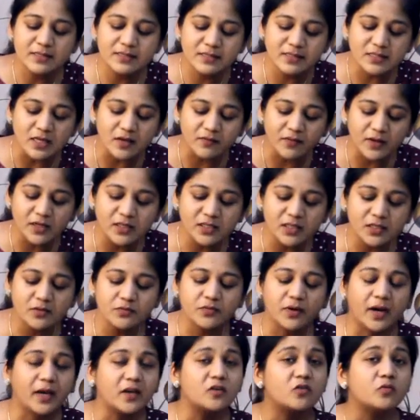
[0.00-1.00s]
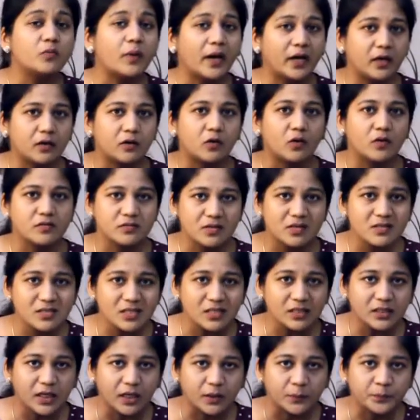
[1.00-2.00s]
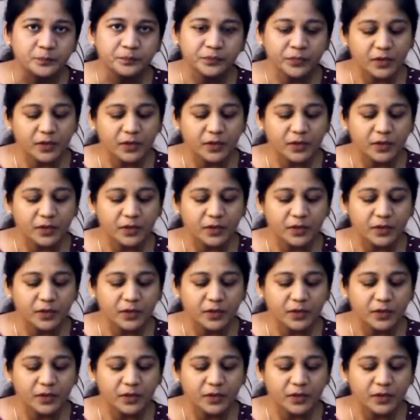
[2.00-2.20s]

75 microns, isn't it?